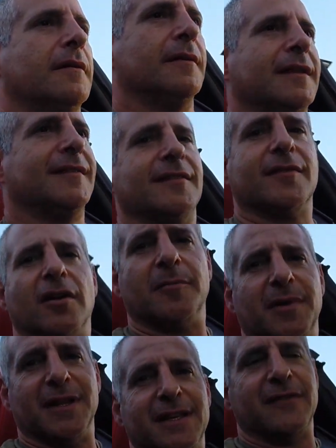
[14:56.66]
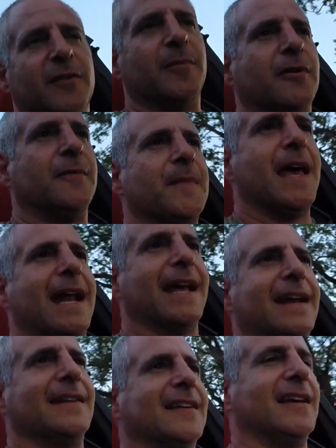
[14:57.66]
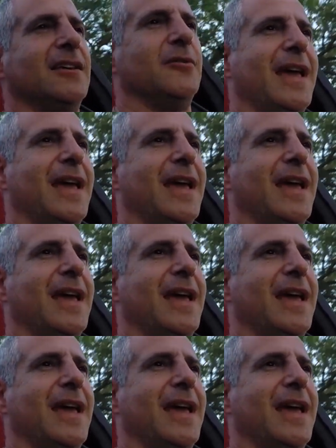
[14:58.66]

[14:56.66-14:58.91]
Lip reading: this is unbelievable. And I got to tell you,